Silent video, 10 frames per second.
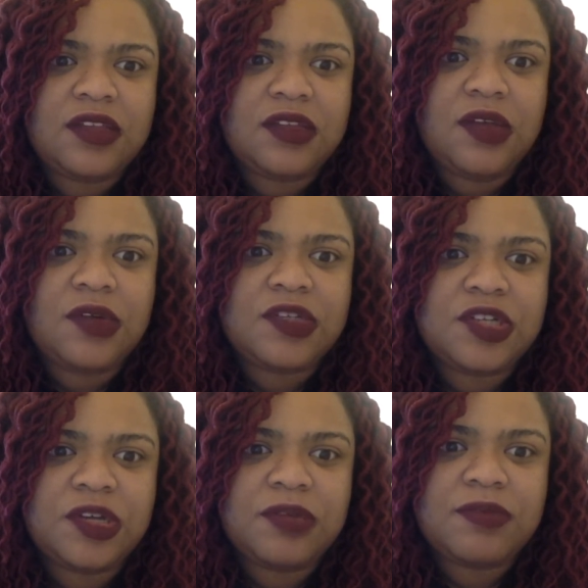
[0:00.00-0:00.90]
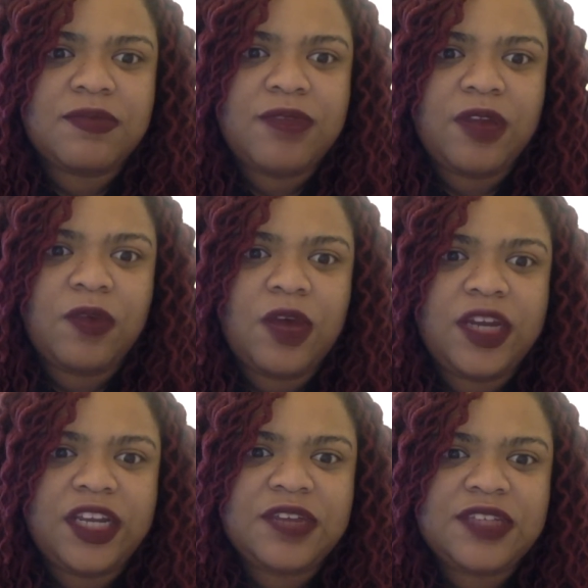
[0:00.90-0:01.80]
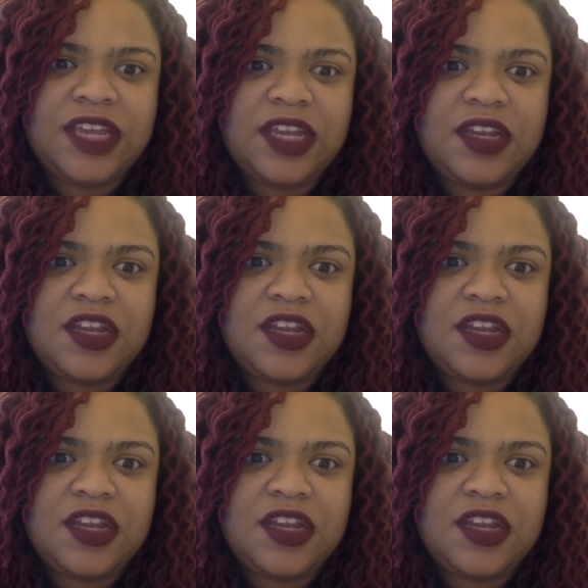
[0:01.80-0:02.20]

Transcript: long-term marijuana use can,